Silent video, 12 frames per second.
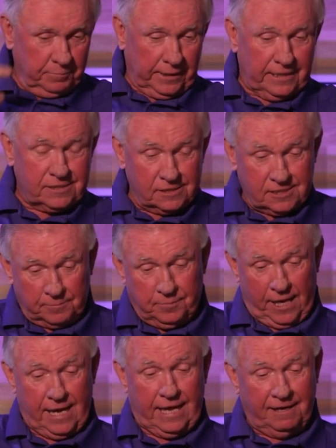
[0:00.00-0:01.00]
places to
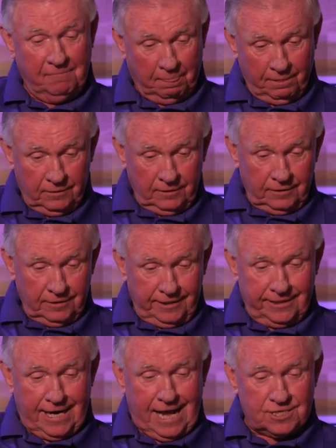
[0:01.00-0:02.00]
play
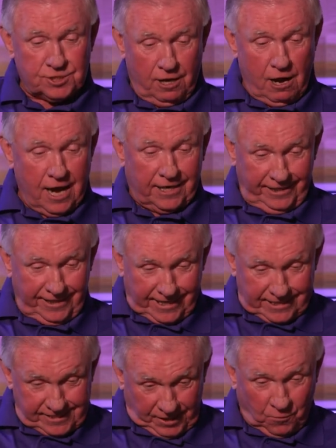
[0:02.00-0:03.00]
in the National Hockey League, and
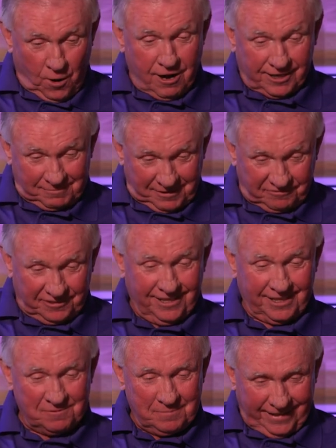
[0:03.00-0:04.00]
I said, welcome to
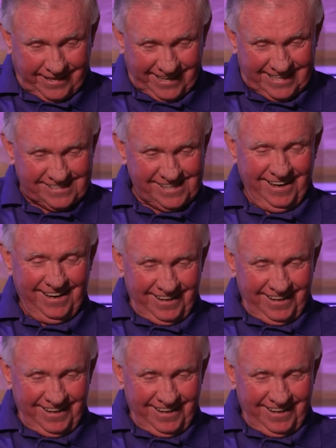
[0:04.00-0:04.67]
Philly, because,